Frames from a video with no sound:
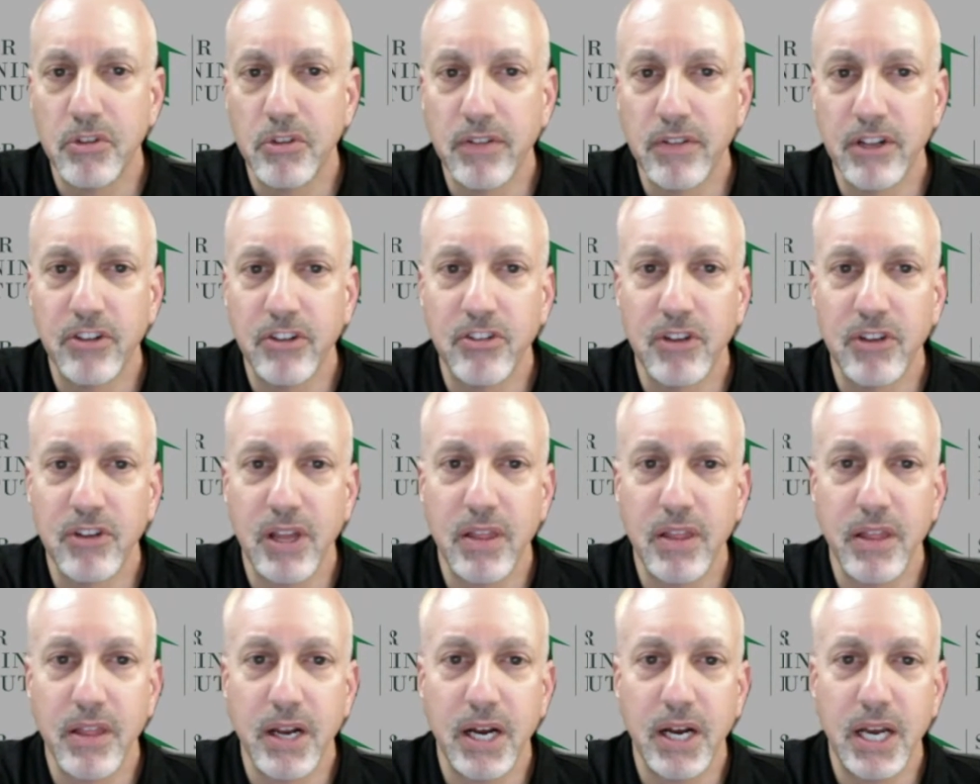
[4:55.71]
Let's say
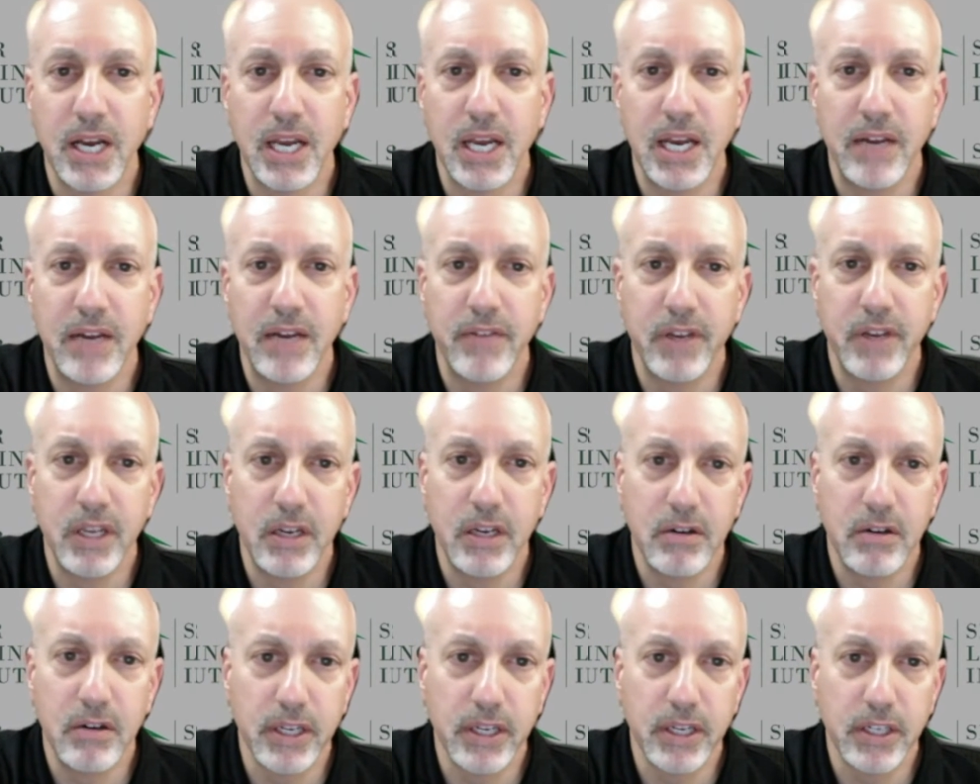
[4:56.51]
that I have a
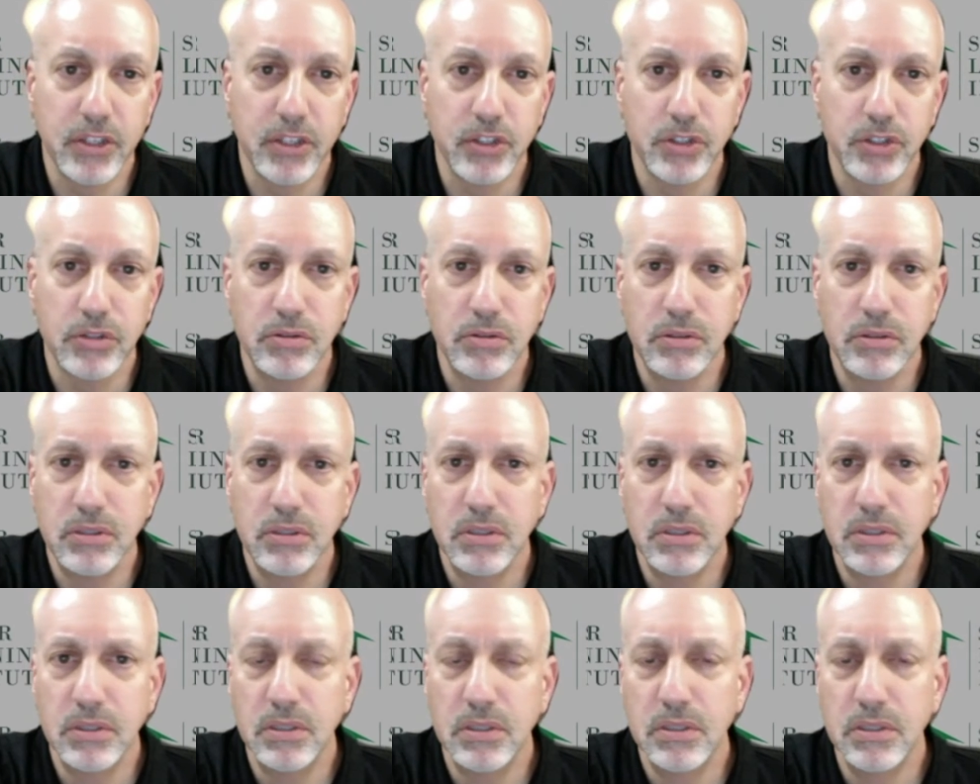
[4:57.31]
hearing issue.
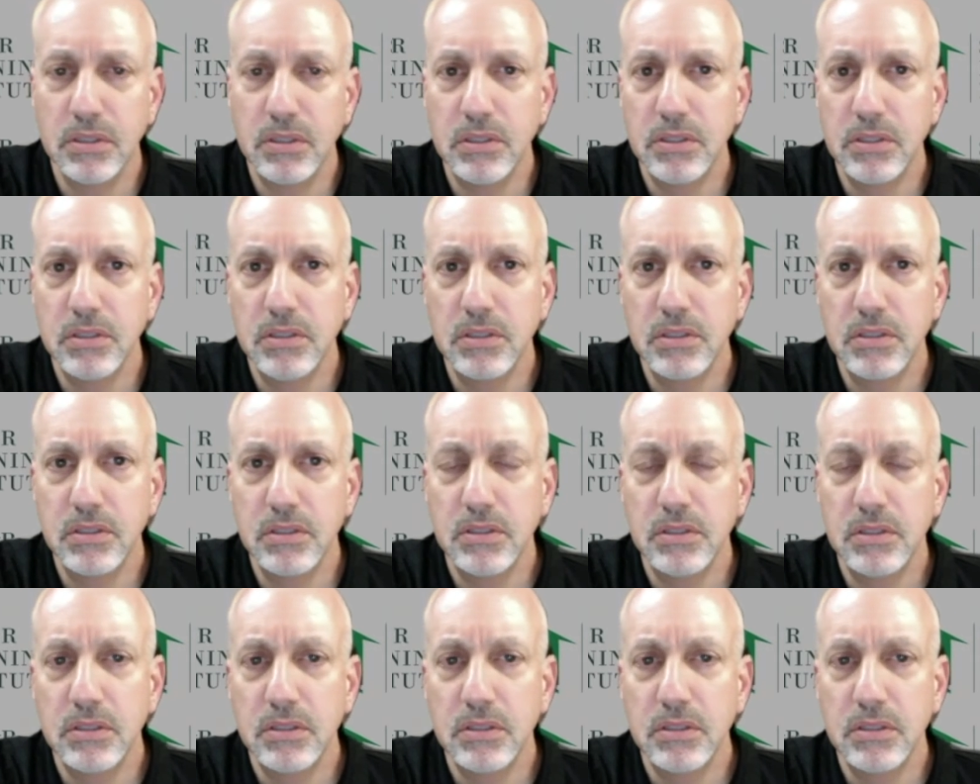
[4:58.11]
We